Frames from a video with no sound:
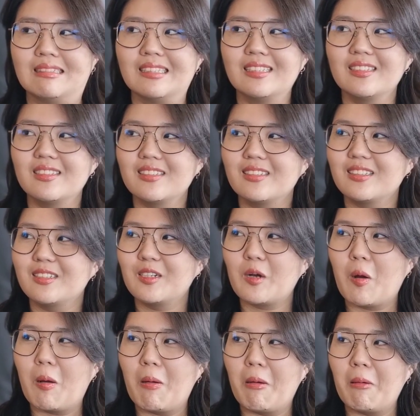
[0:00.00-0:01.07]

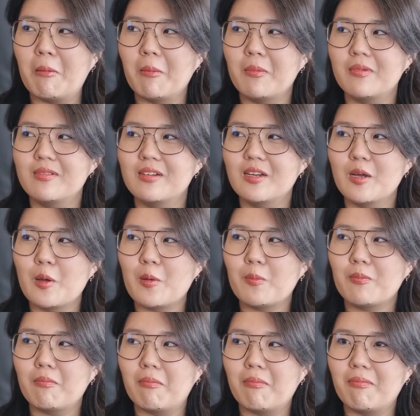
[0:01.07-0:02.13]

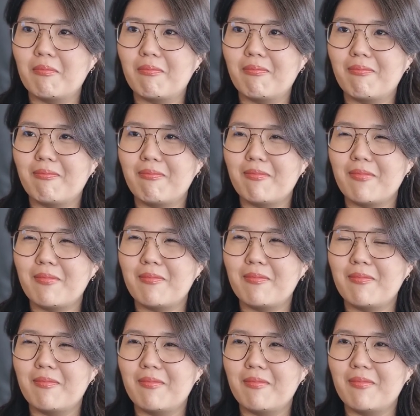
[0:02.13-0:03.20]

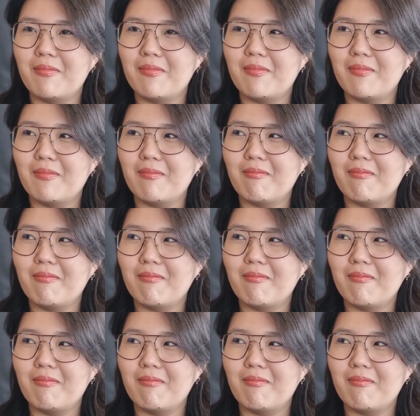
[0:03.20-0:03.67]
No one is speaking in this clip.